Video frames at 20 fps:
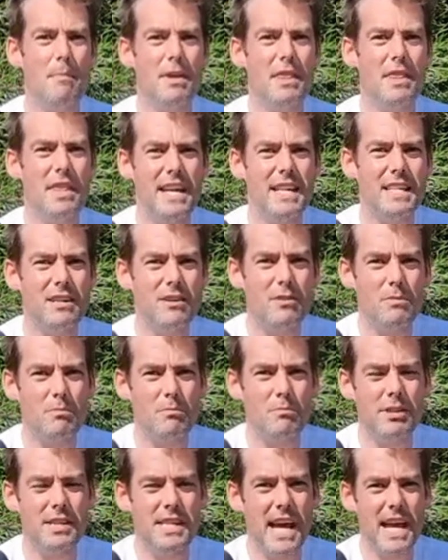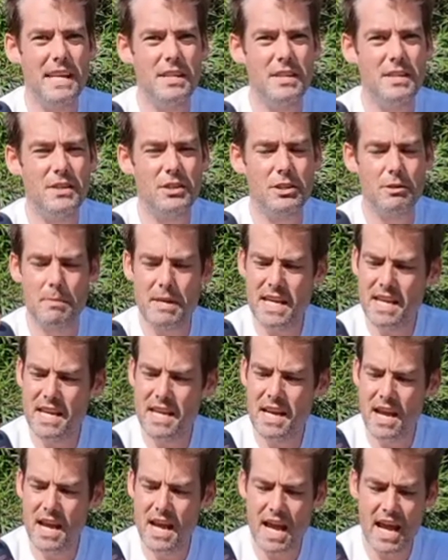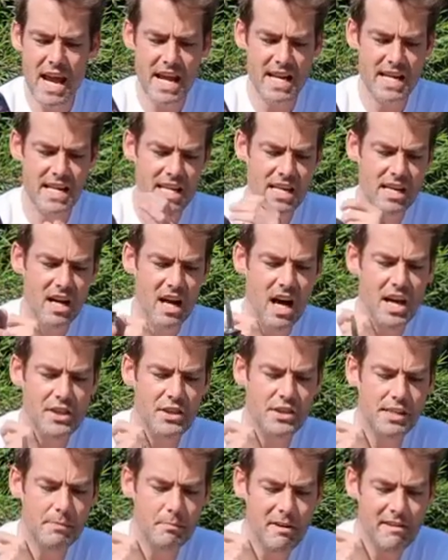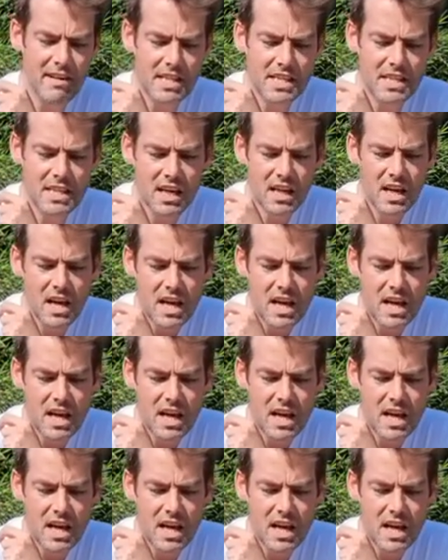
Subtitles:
They don't pretend to be any other spirit.